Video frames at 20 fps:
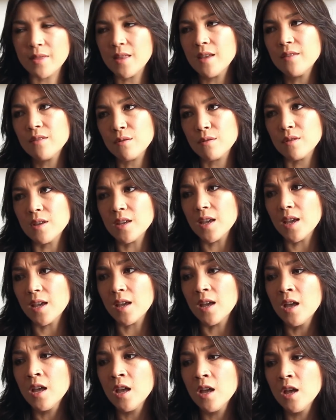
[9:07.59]
And then they're
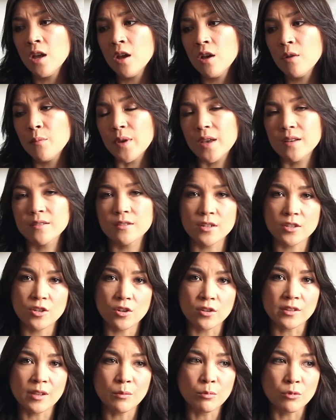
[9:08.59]
thinking, because they
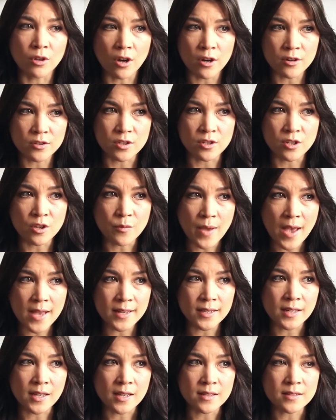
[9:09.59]
took liberal arts and
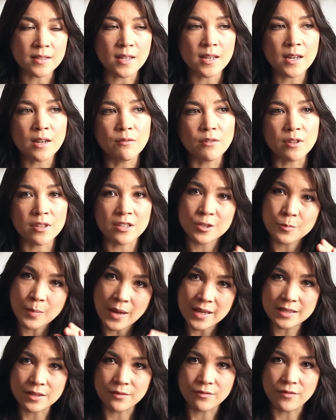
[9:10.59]
humanities and they didn't really
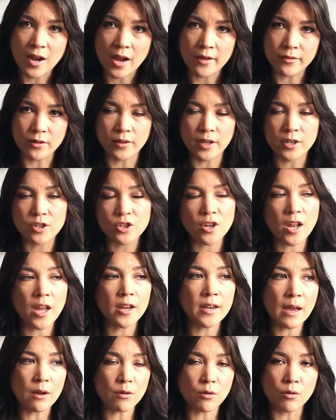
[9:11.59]
specify, they're like, should
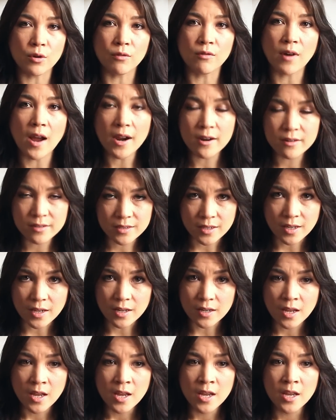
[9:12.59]
I now go to
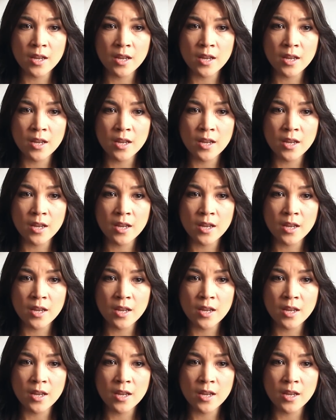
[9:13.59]
Ryerson,